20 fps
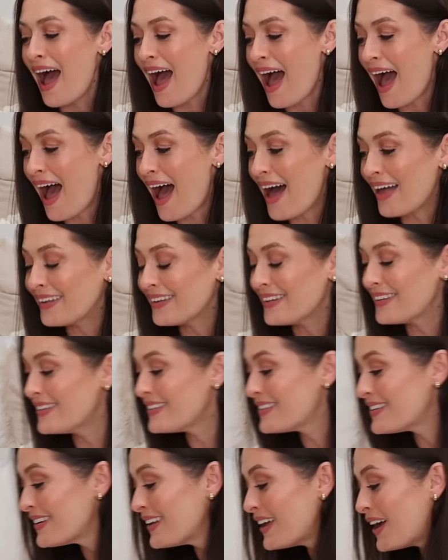
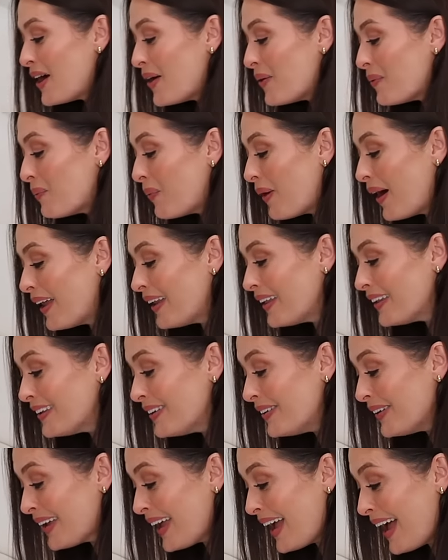And went, are
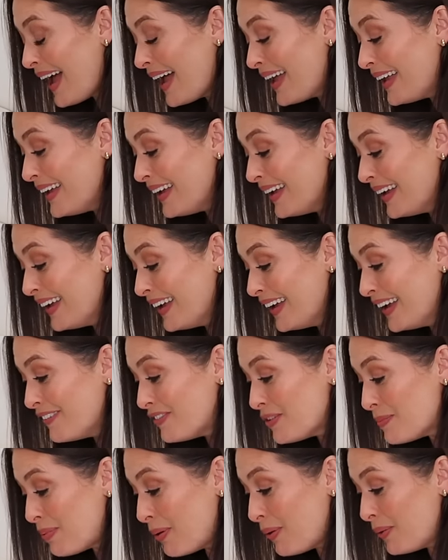you okay?
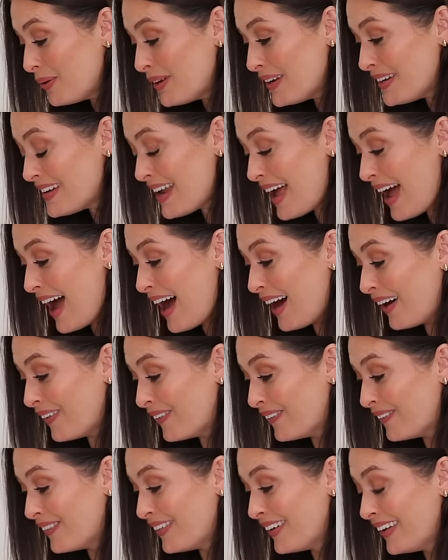Have you pulled it
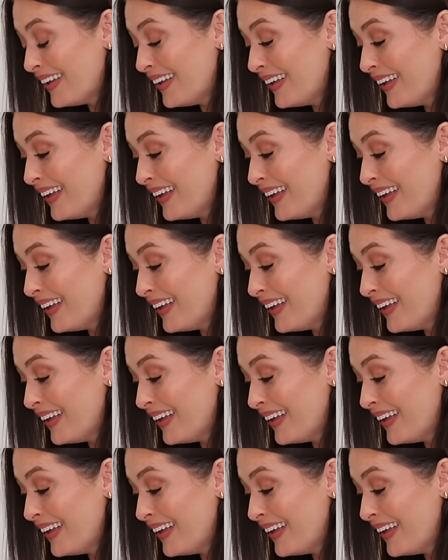down?